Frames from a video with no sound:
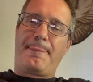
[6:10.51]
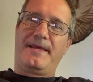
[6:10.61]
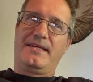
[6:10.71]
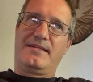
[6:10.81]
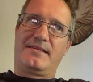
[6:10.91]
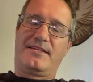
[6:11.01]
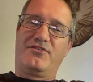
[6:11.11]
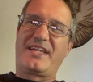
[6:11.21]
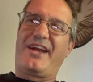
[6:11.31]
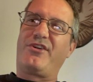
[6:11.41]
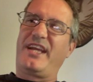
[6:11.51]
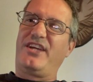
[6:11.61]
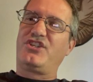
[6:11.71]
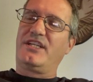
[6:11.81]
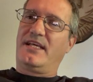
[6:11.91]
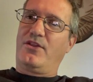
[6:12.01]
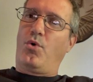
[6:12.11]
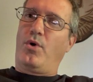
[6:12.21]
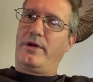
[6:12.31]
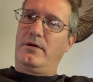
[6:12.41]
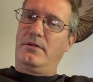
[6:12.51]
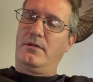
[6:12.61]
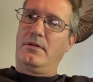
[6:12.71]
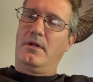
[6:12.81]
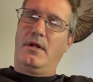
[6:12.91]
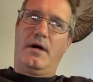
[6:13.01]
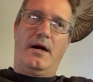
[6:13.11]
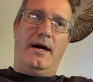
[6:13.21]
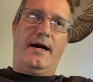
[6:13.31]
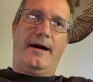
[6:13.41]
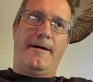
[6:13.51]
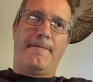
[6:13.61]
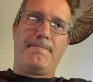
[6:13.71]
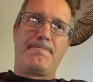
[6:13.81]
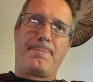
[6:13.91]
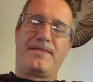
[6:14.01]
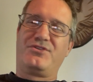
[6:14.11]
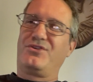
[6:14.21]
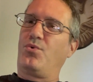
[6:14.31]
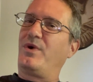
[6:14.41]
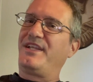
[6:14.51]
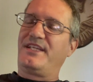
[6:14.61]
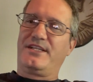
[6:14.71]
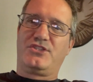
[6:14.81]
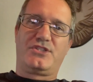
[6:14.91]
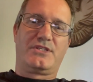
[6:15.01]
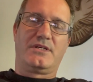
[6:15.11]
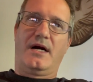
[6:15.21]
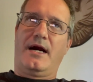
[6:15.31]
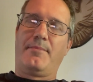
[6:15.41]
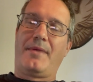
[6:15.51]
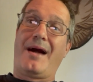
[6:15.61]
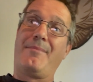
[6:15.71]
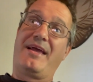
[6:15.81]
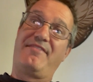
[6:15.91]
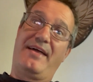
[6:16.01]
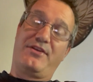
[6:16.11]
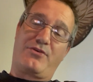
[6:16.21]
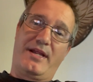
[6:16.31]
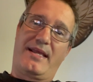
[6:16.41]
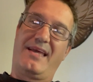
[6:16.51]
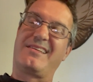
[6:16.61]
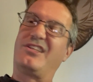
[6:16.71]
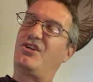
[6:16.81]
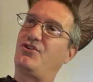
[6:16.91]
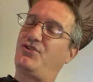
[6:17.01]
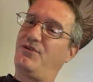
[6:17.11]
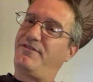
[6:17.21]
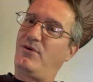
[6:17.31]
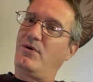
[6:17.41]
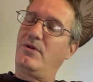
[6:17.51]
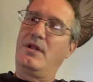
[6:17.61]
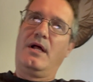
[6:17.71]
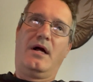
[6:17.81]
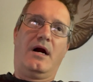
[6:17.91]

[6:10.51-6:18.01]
is there's aeration in the oil due to windage. I may have had the crankcase a little too full.